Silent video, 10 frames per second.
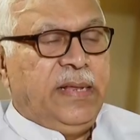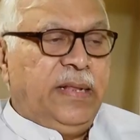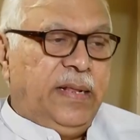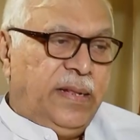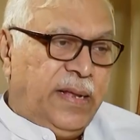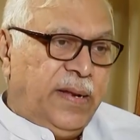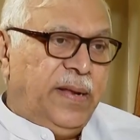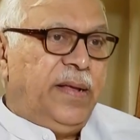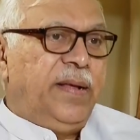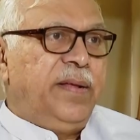said
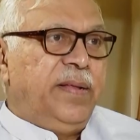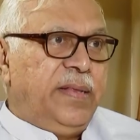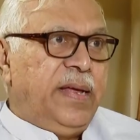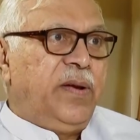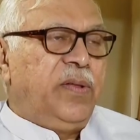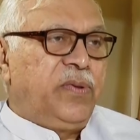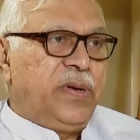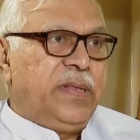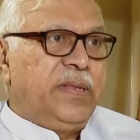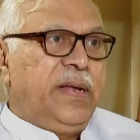that they're also
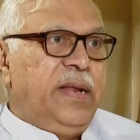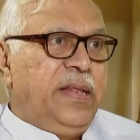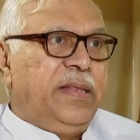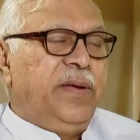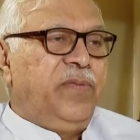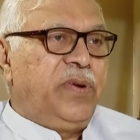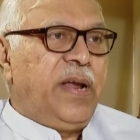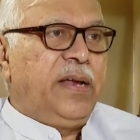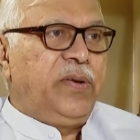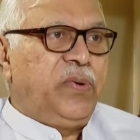concerned and they would
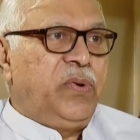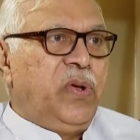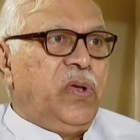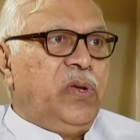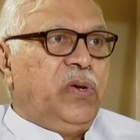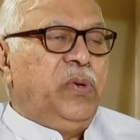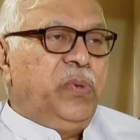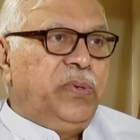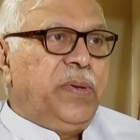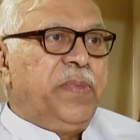like to
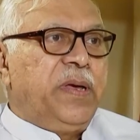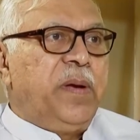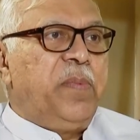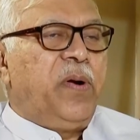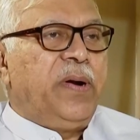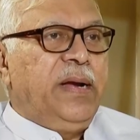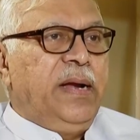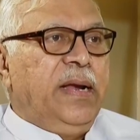do something about it.